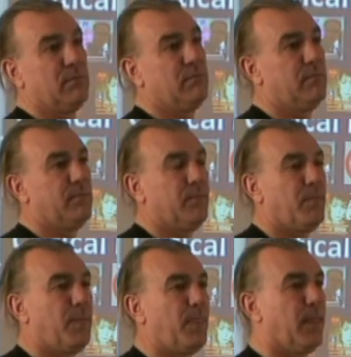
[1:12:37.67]
You can get a
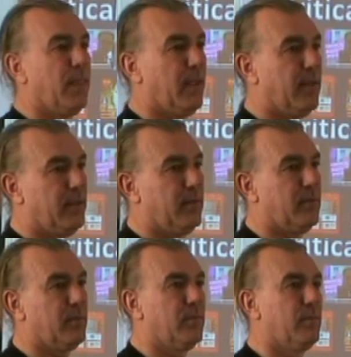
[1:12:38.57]
device that's made in
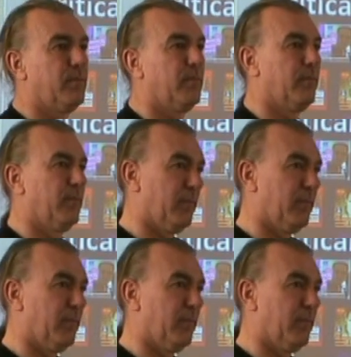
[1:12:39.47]
this country called